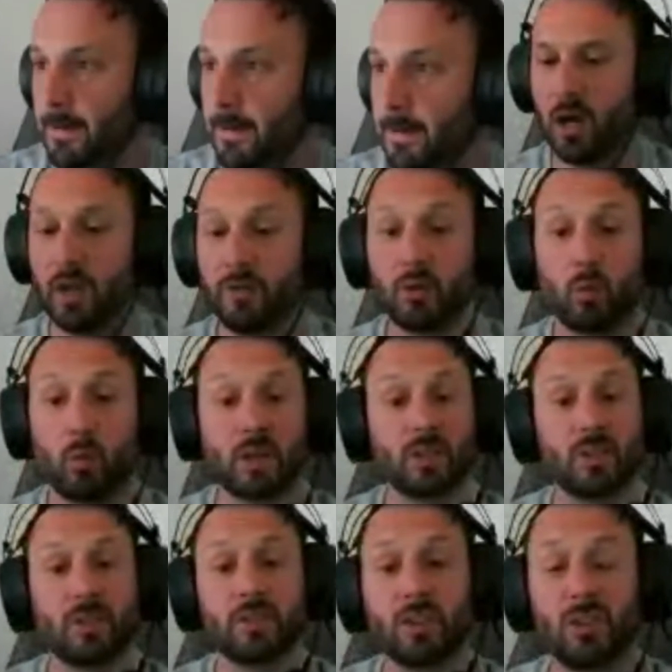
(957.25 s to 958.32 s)
If you're
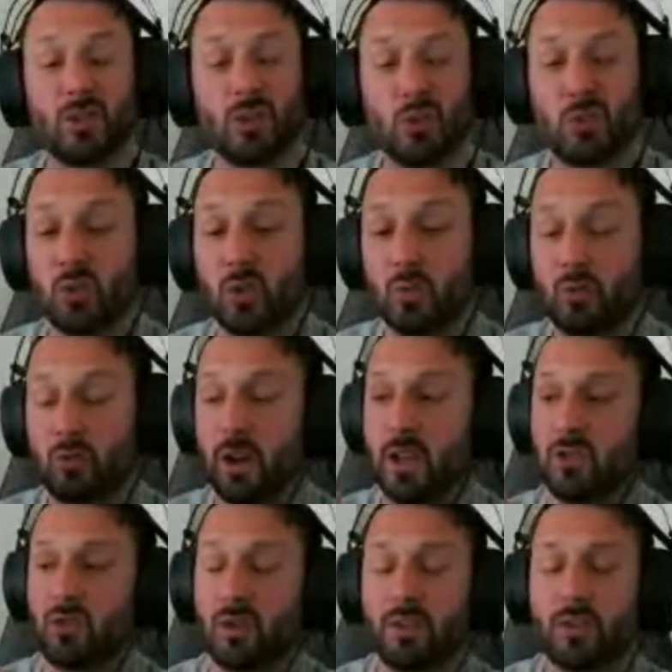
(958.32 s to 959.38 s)
watching this on YouTube, try
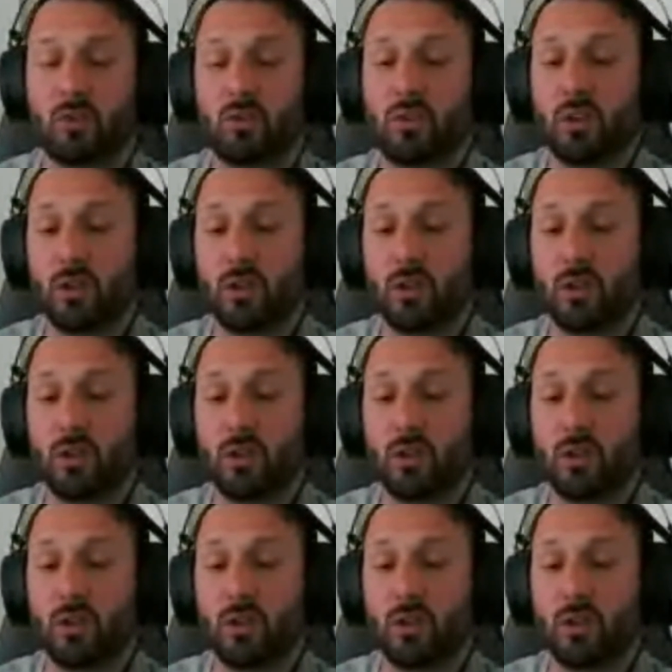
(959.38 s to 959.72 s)
and join the